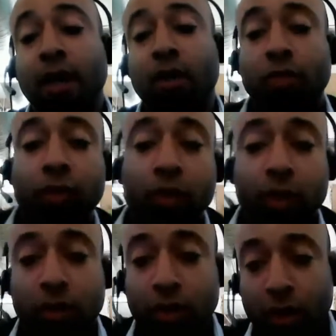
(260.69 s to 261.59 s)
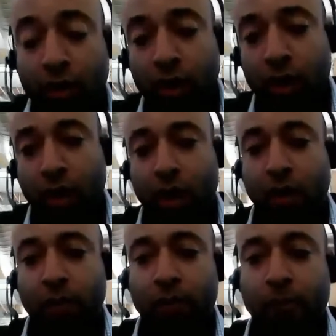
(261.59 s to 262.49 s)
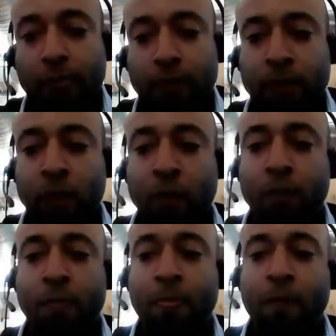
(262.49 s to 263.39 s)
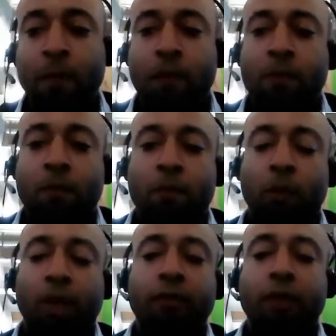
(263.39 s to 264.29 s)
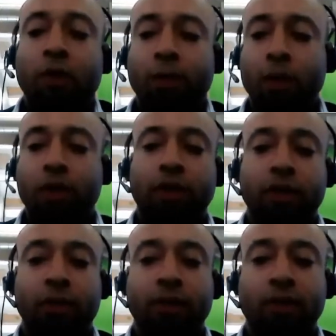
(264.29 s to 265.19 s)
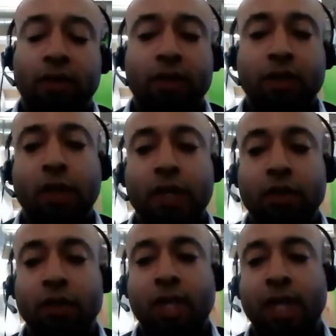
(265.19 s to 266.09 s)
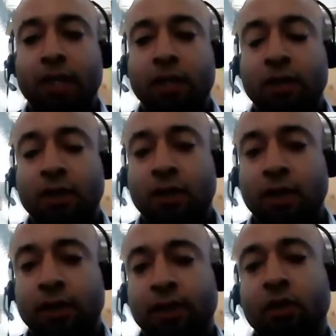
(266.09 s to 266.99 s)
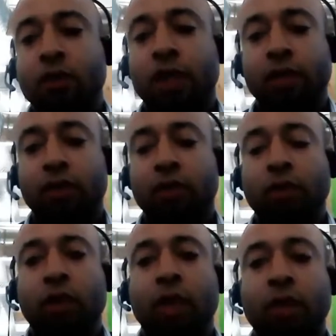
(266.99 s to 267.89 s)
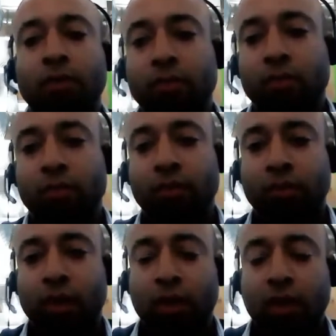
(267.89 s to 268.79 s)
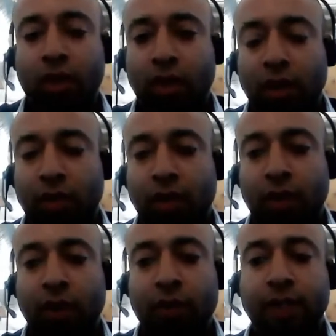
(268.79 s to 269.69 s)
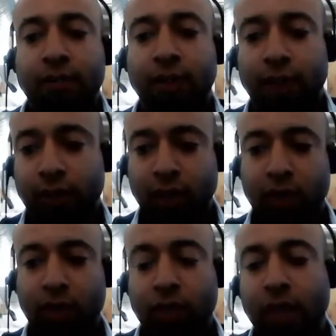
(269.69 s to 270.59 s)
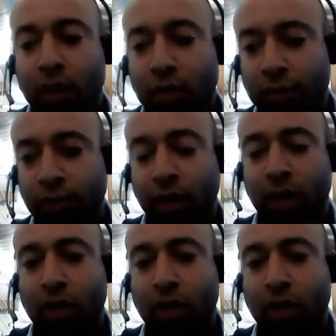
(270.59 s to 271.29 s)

of for you. So whenever you're approaching a specific situation or challenge, instead of trying to, I'll say, fix it yourself,